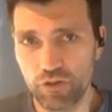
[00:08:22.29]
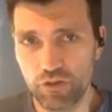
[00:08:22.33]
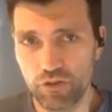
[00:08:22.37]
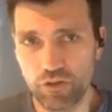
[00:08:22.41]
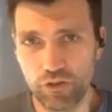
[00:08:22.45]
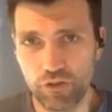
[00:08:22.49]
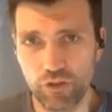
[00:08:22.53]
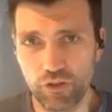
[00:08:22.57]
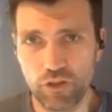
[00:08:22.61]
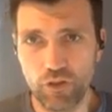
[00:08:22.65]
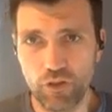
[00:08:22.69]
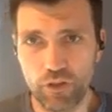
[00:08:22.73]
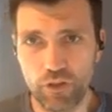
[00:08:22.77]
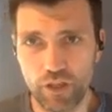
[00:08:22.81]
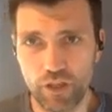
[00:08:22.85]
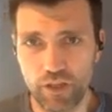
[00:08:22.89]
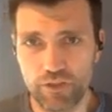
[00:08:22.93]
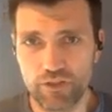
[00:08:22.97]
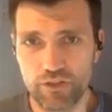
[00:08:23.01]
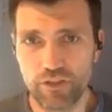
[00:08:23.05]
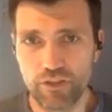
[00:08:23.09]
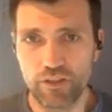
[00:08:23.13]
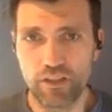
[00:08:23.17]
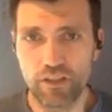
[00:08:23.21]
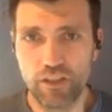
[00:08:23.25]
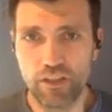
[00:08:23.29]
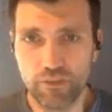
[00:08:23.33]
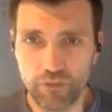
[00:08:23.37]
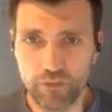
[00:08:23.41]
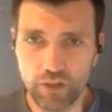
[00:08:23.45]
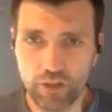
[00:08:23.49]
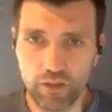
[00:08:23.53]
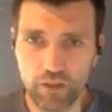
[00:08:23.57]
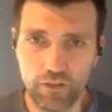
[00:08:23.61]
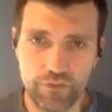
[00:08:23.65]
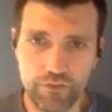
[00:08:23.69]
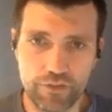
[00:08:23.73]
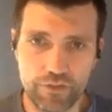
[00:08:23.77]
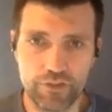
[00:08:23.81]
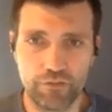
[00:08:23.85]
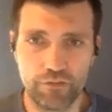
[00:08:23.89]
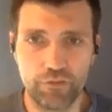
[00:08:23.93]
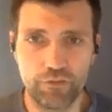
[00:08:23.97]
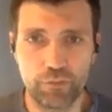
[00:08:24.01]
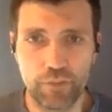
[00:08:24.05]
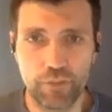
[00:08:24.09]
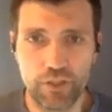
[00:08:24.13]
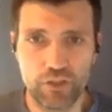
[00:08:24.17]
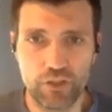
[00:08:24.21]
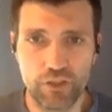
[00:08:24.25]
you do the go-karts, given all of this
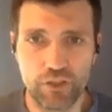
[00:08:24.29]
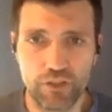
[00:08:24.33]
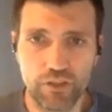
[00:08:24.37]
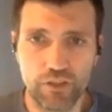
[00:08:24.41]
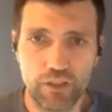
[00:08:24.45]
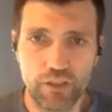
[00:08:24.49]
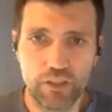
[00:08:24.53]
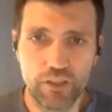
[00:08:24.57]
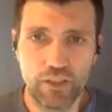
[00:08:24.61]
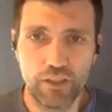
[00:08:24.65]
information?